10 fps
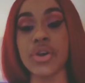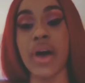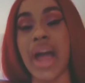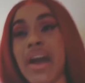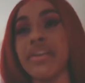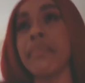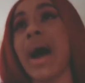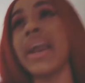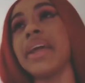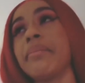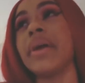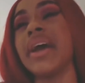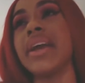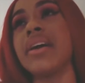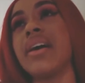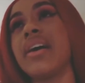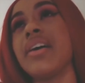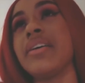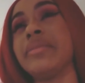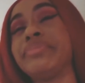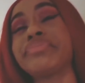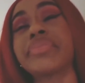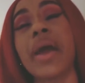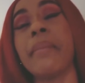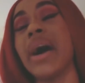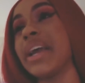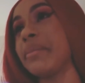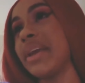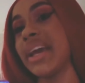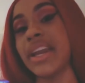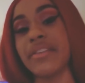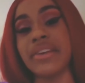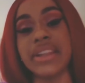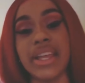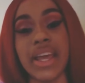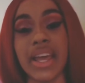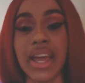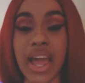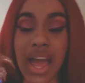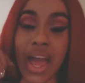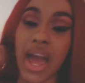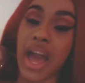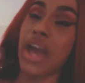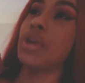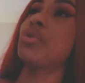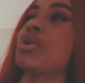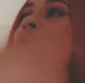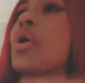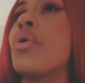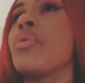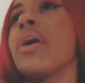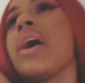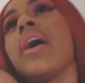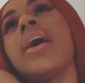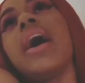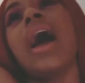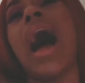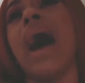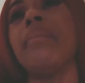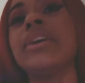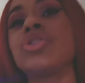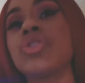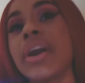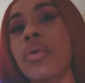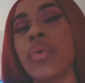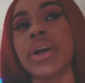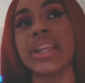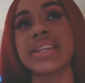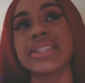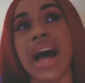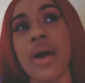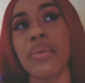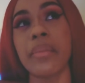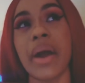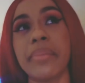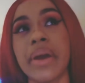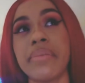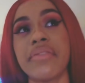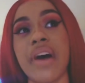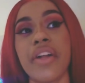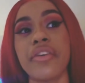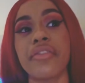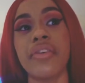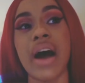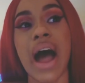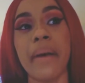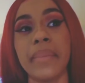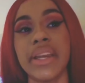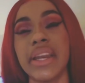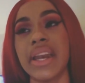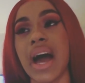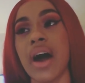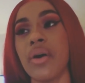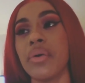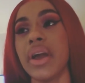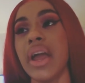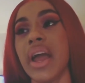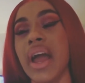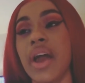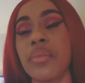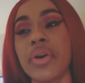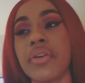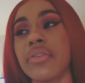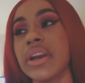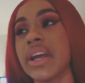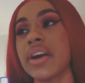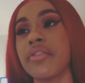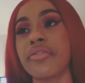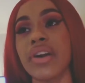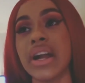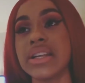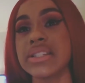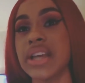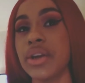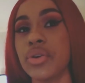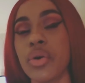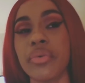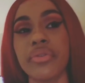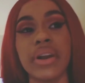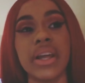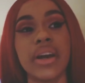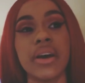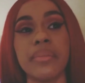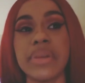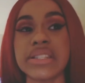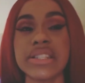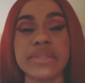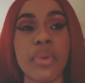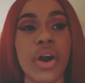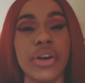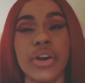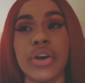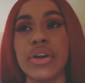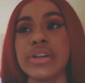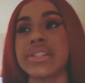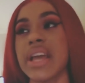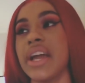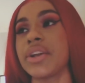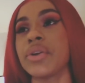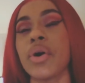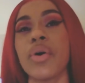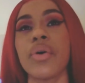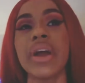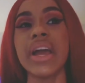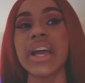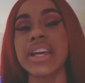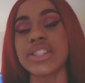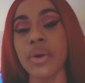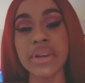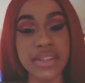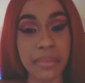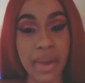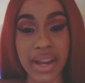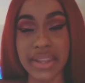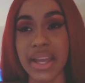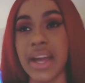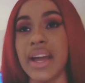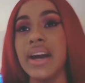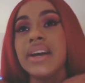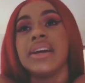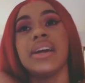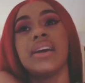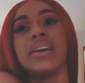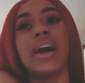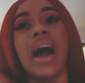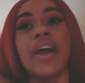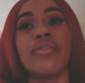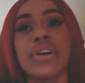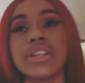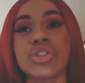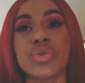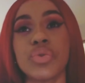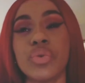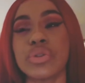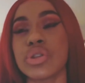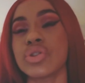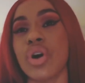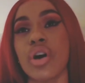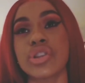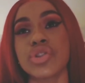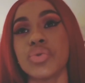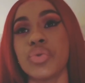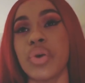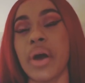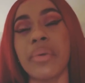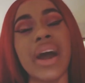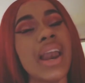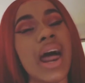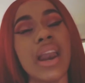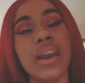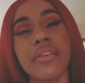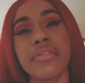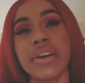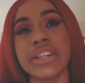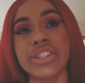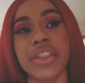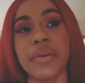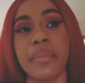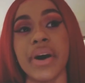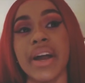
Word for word: So everybody been um, bugging me and everything. And you know, I've been trying to work things out with my baby father for a hot minute now. And we're really good friends. And you know, we're really good business partners. And you know, he's always somebody that I run to, to talk to. And we got a lot of love for each other.